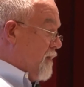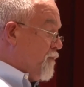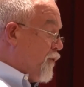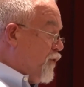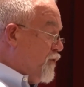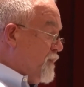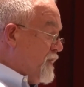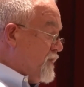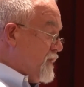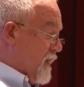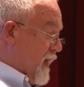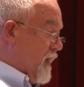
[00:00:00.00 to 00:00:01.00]

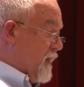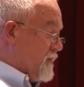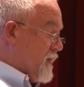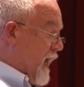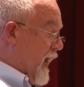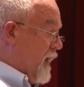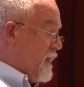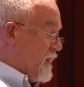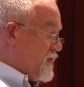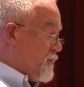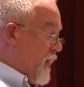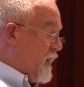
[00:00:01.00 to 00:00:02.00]
Improvements and
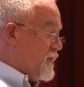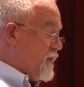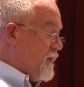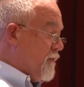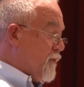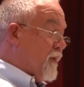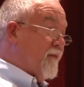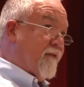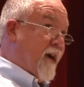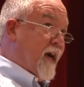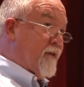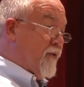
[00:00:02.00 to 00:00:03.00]
expansion of the
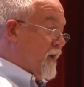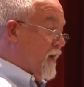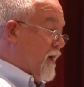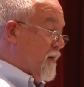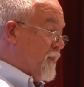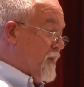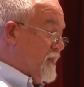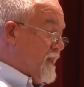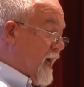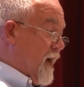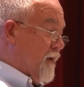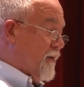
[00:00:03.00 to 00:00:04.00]
refinery and company
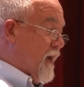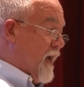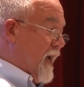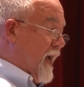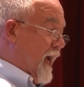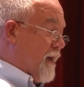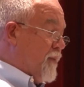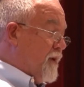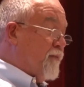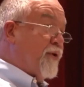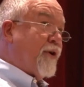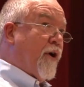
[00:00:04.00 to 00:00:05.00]
town had
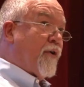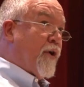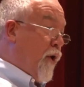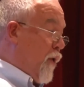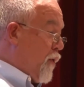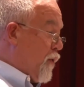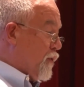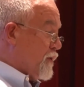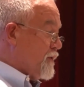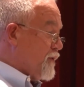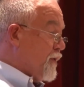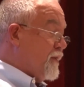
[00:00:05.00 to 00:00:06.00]
been on
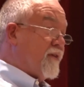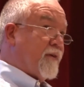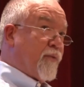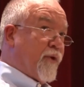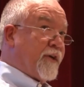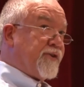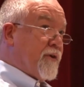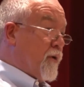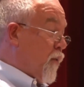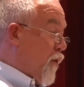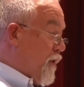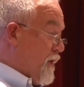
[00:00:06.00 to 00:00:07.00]
hold during the Depression
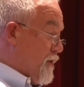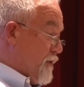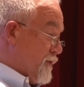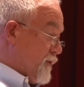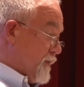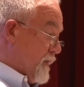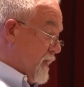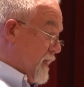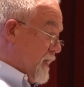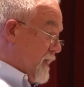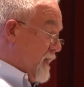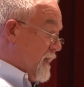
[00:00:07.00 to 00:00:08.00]
and war years.
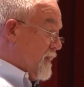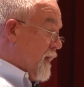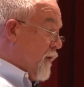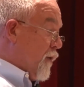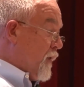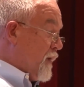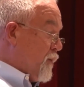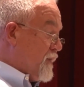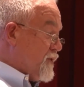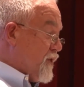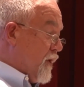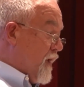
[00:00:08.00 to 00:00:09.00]
Not only
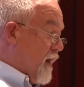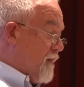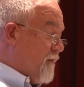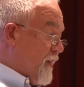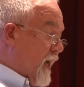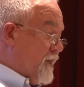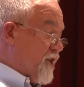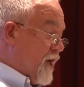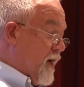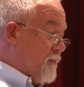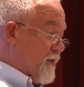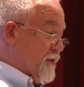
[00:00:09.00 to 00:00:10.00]
was there a lot of catching
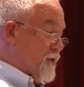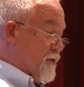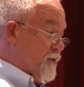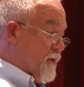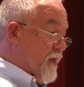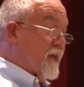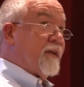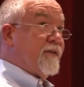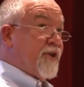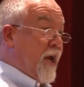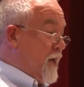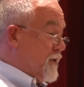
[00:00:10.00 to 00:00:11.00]
up to do,
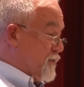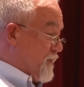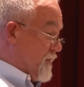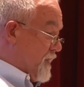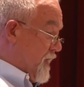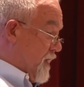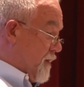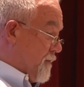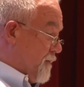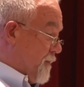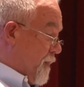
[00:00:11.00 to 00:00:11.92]
change was in the air.